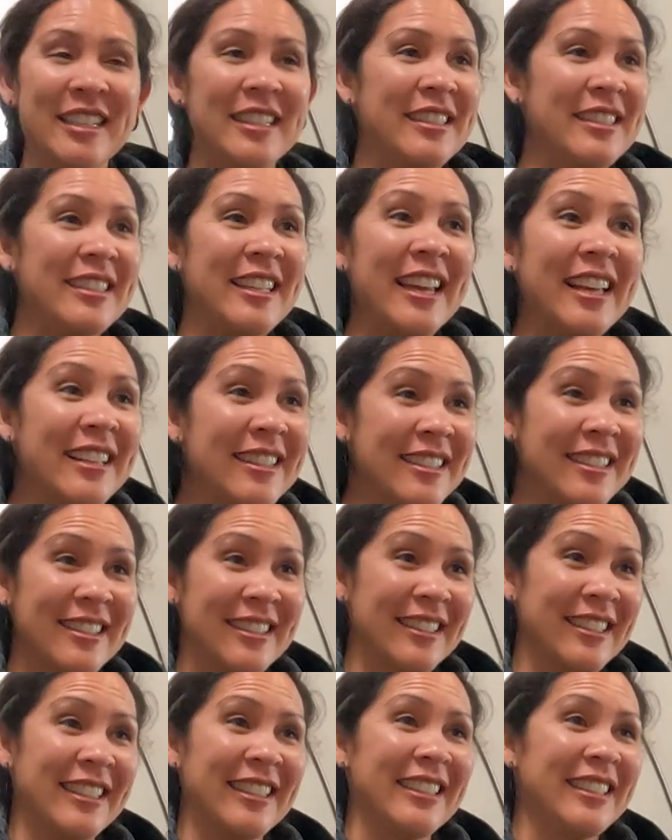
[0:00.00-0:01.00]

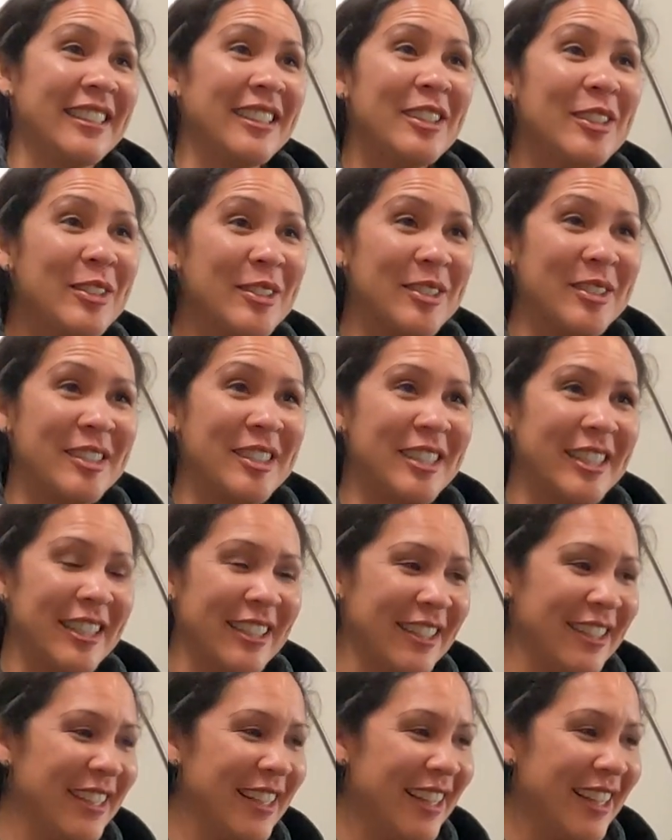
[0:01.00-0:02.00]
intensely huge,
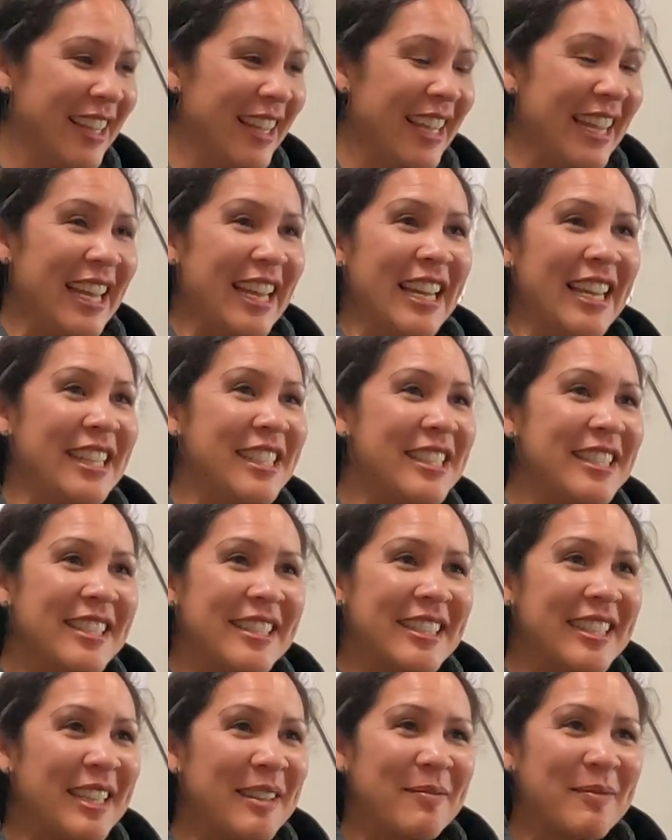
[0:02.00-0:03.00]
and it
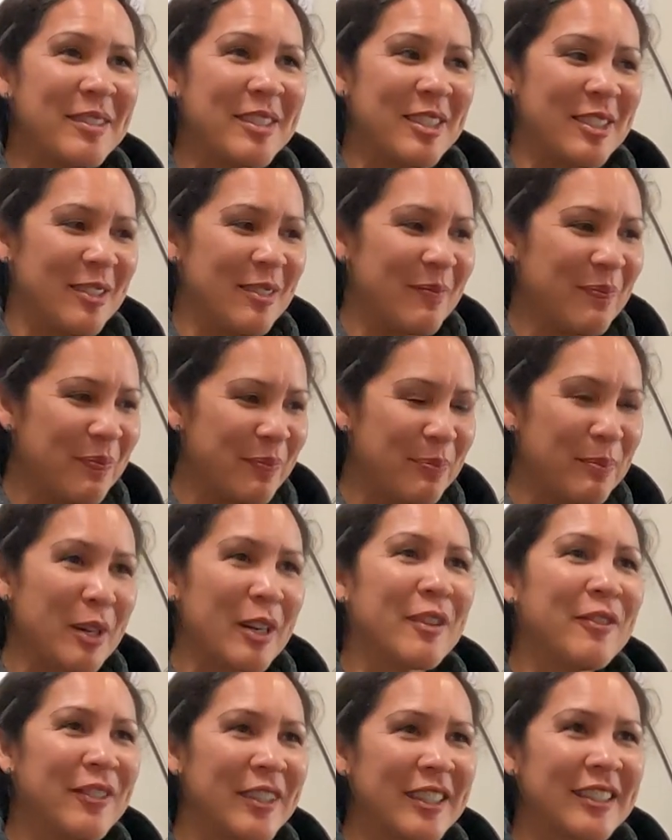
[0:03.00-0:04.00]
just seemed
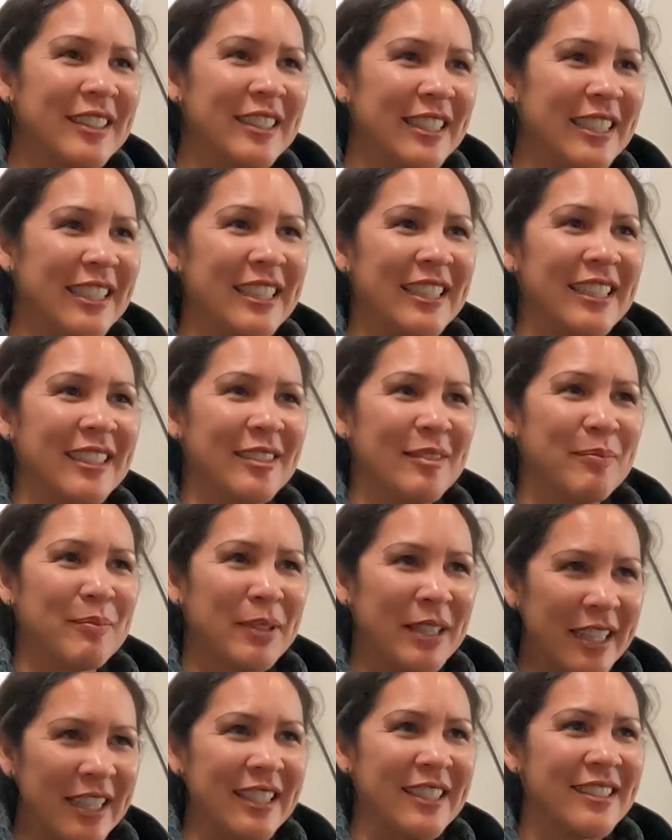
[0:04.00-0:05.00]
perfectly
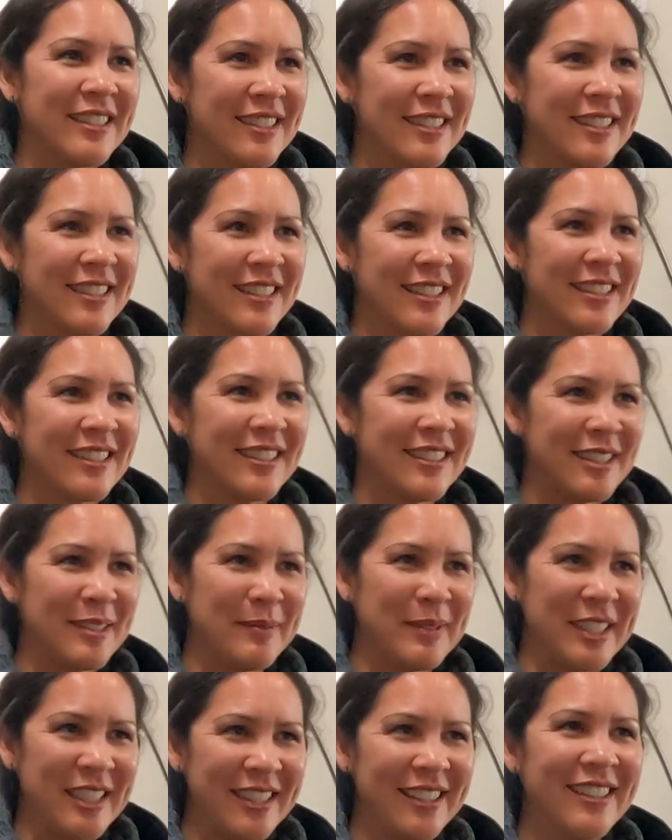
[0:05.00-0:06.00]
placed
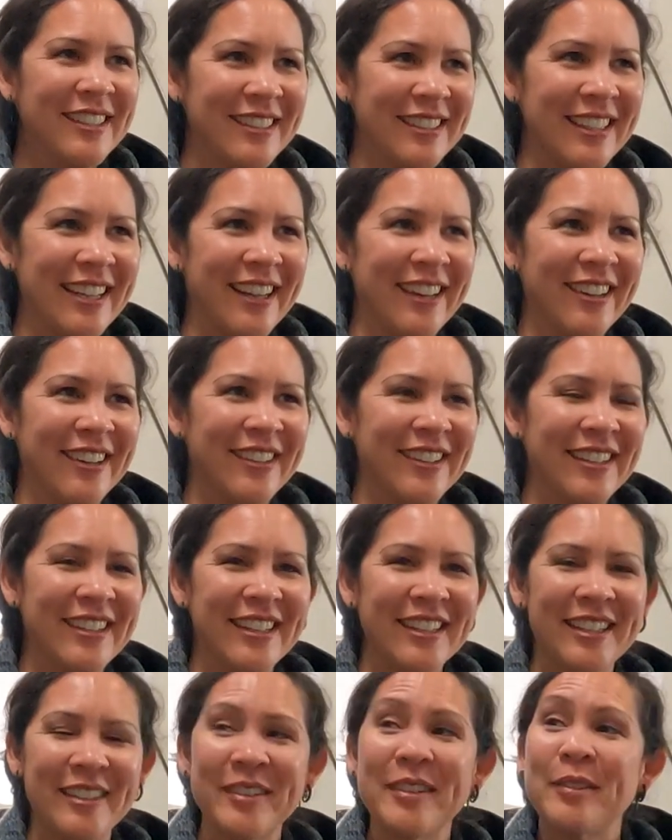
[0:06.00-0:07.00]
to be here now.
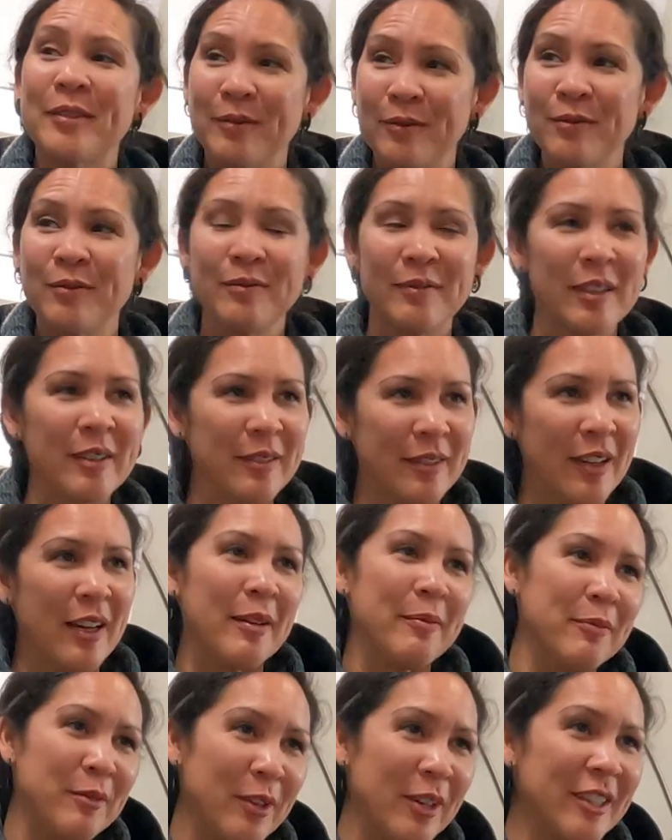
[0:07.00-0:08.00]

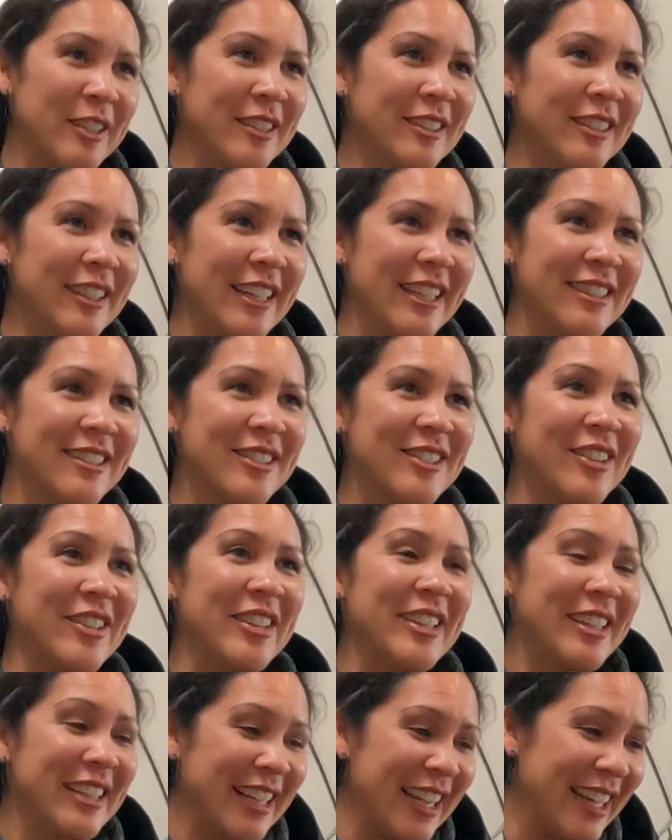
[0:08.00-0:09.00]
I'm water cleansed,
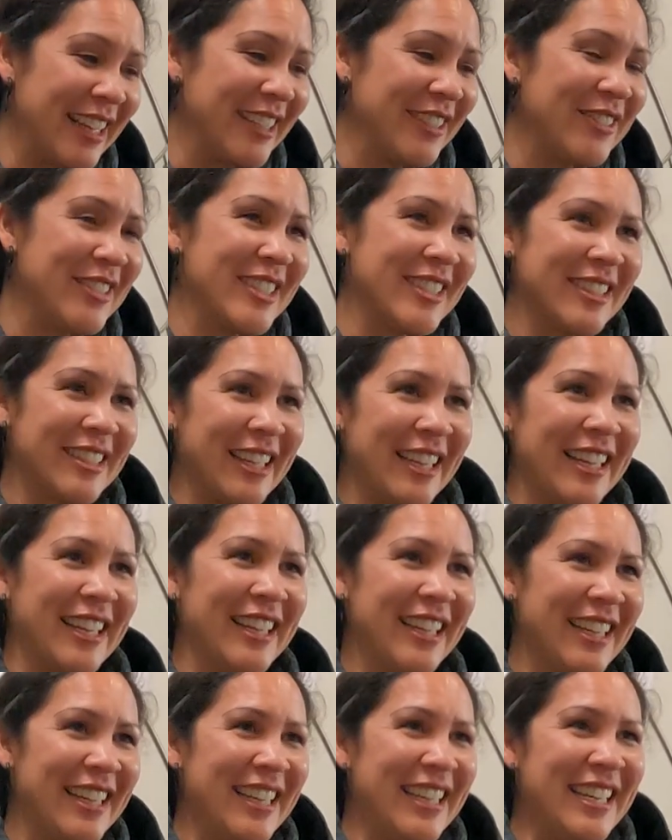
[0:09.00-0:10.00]
so it kind of was yeah,